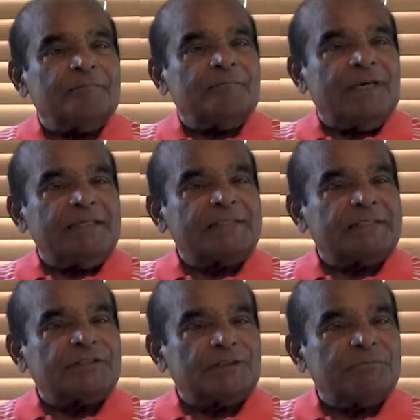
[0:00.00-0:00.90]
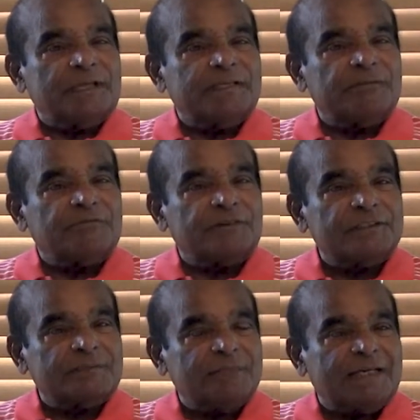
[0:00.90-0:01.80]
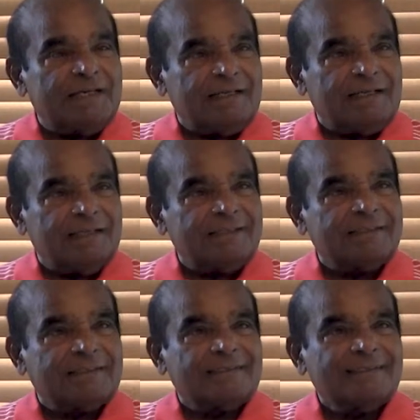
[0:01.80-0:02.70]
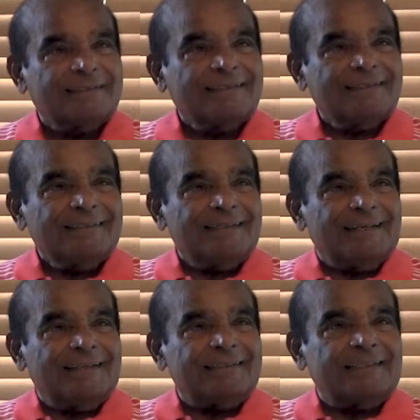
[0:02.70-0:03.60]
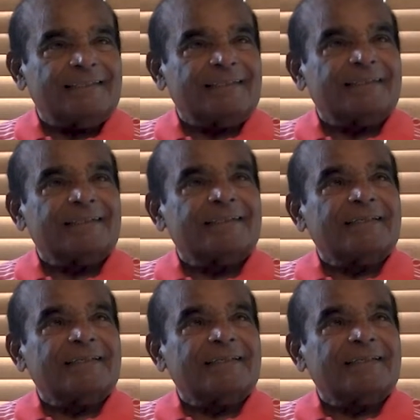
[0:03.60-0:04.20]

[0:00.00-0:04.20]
made such a big difference, because I think